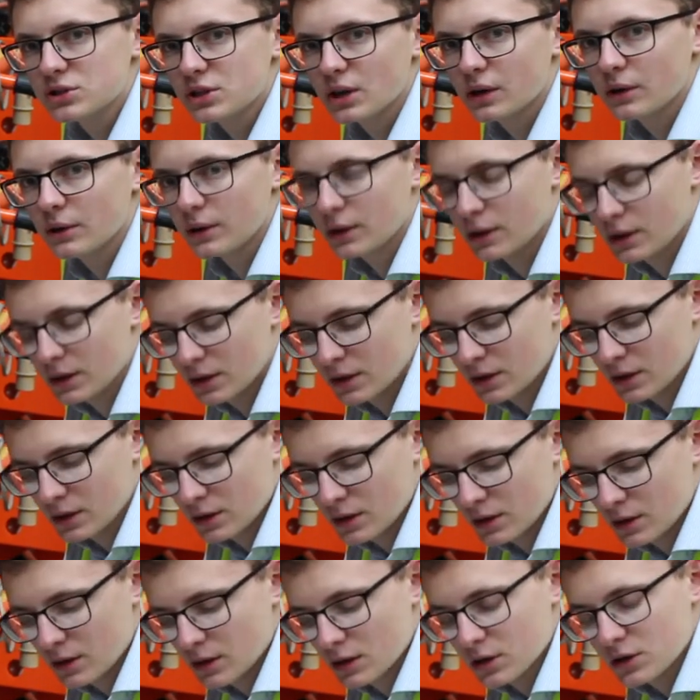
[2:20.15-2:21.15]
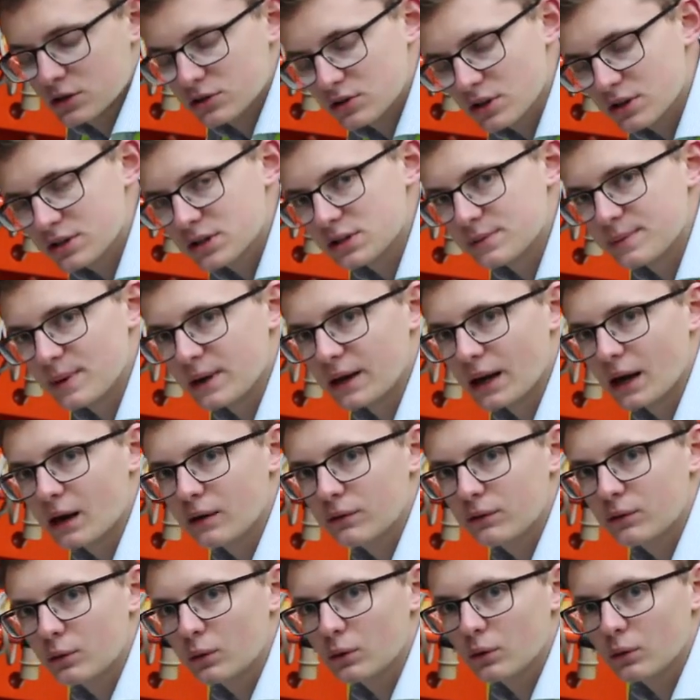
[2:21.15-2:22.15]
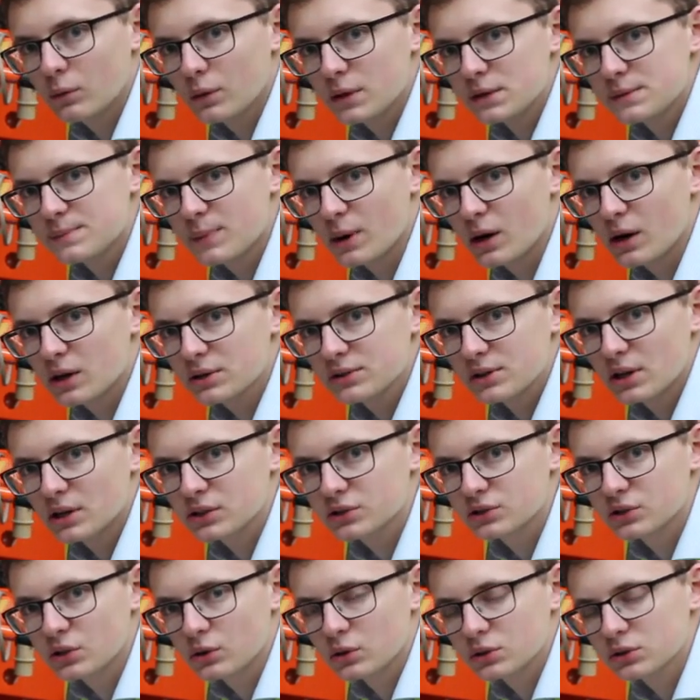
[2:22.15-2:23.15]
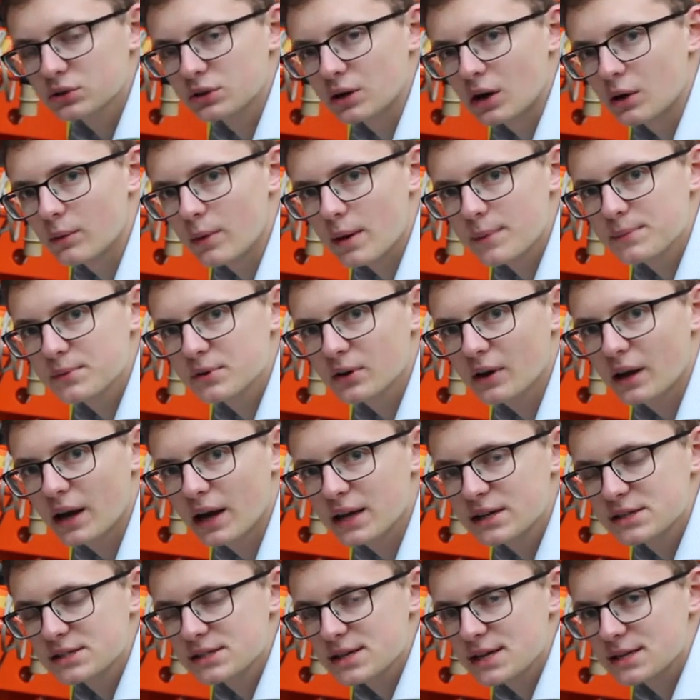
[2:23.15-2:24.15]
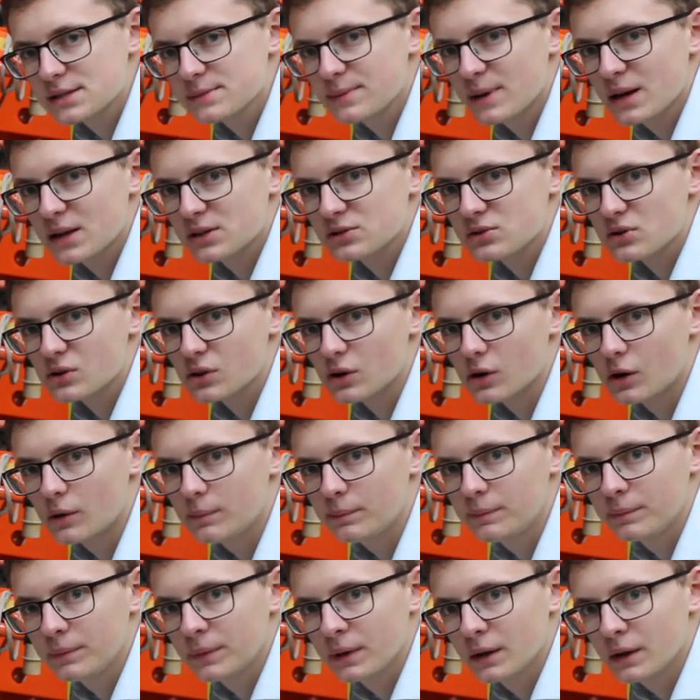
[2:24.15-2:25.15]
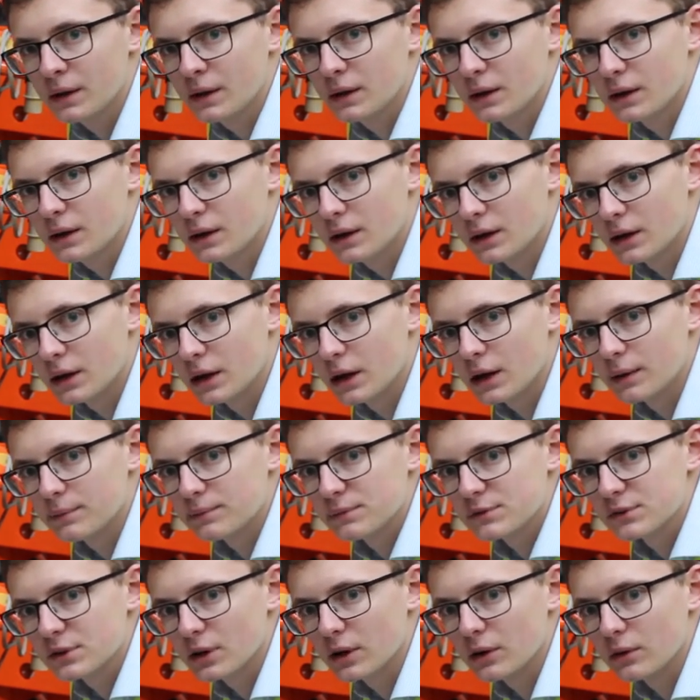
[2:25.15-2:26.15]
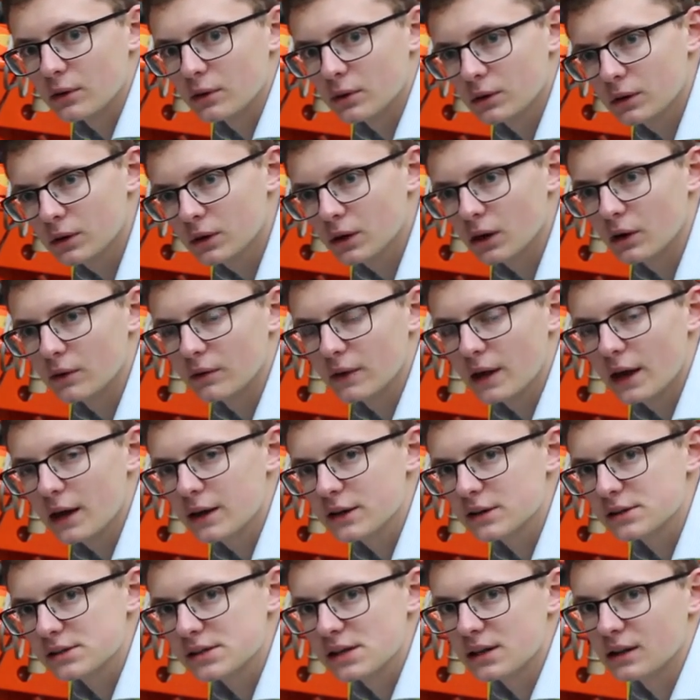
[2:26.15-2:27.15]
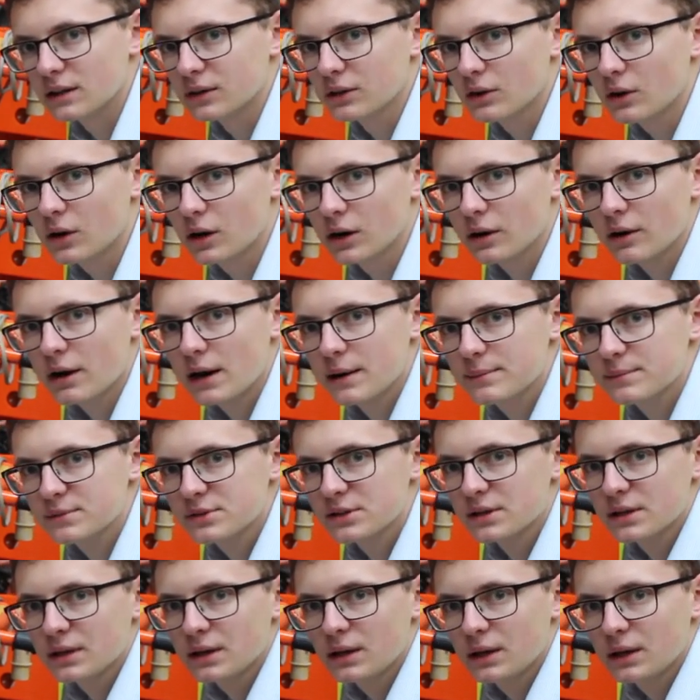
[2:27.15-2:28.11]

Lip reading: So trust has been helpful, and all these parts are stocked on our website, htsspares.com. So go on there, you can see the diagrams.